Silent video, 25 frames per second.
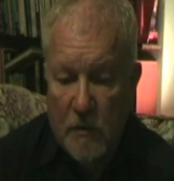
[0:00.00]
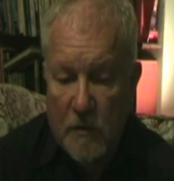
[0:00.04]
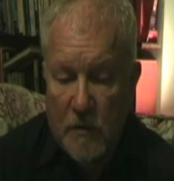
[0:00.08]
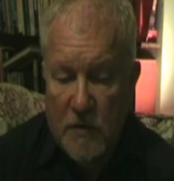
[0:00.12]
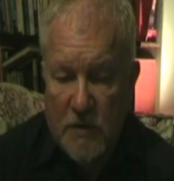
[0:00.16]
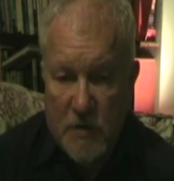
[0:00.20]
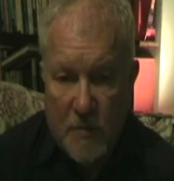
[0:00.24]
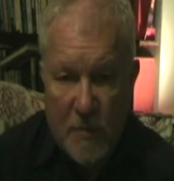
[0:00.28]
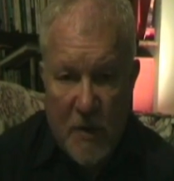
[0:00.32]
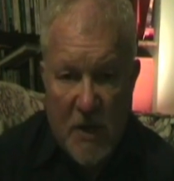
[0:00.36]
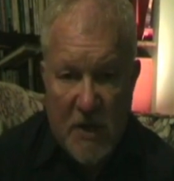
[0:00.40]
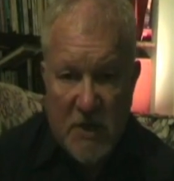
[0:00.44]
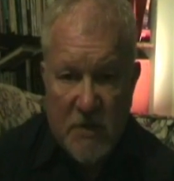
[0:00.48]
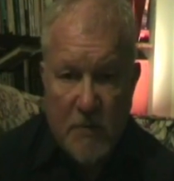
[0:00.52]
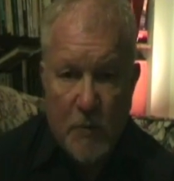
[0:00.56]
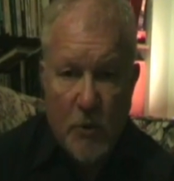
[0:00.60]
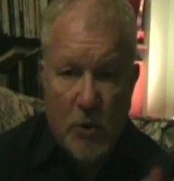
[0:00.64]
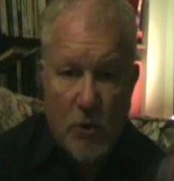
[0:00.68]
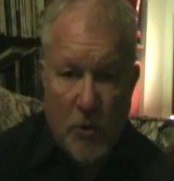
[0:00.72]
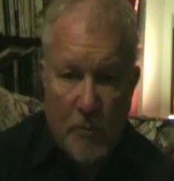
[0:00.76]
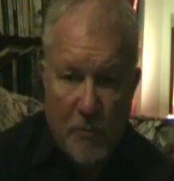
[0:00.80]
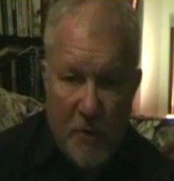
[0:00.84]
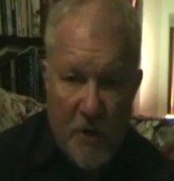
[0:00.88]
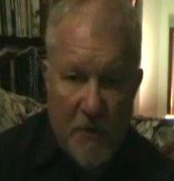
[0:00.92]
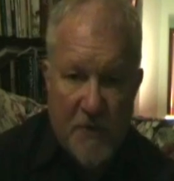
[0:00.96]
there's a blind
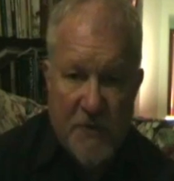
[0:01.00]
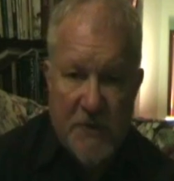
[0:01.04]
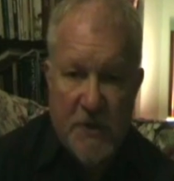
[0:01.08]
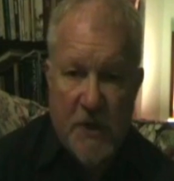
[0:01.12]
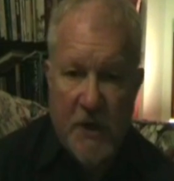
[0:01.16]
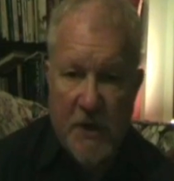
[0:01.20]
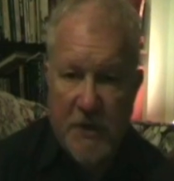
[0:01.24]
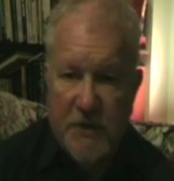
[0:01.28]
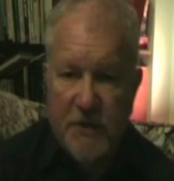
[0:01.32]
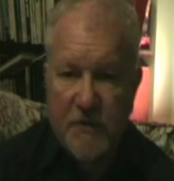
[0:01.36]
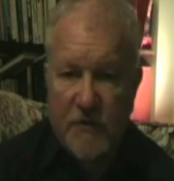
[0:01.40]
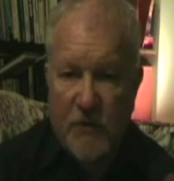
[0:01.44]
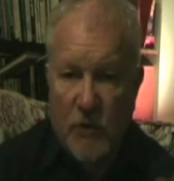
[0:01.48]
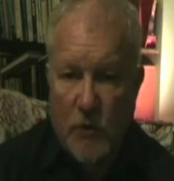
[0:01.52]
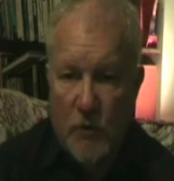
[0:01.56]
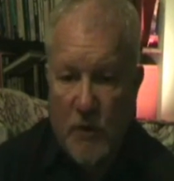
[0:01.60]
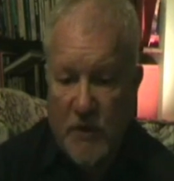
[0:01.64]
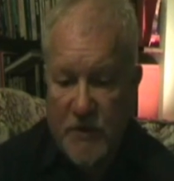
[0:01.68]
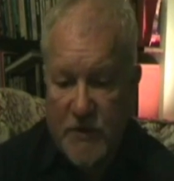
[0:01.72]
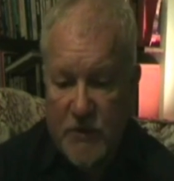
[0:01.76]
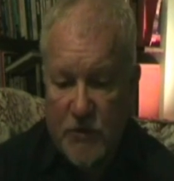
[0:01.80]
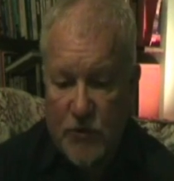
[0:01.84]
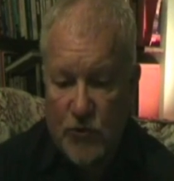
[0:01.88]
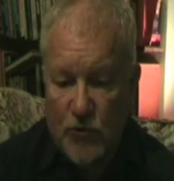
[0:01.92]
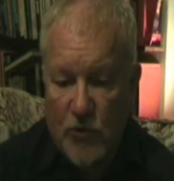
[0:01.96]
spot on both sides of you
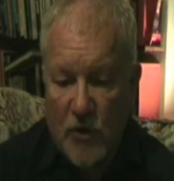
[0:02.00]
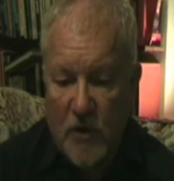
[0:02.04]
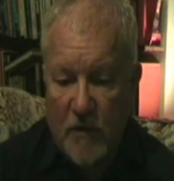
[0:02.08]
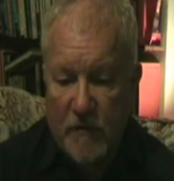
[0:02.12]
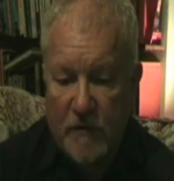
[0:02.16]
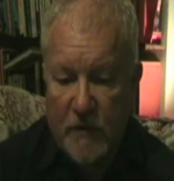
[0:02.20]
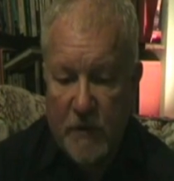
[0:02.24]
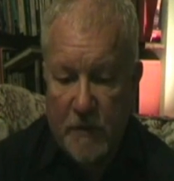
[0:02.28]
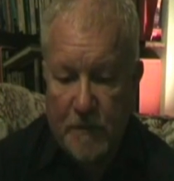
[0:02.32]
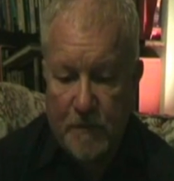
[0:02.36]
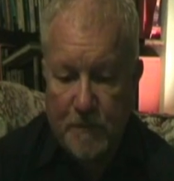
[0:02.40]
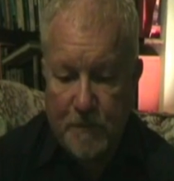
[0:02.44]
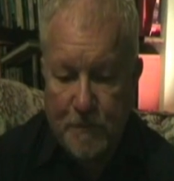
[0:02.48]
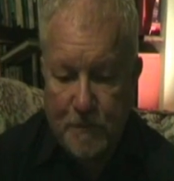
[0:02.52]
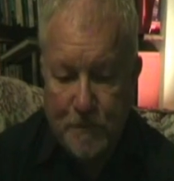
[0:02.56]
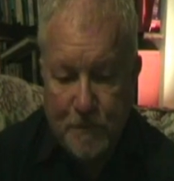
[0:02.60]
as the driver,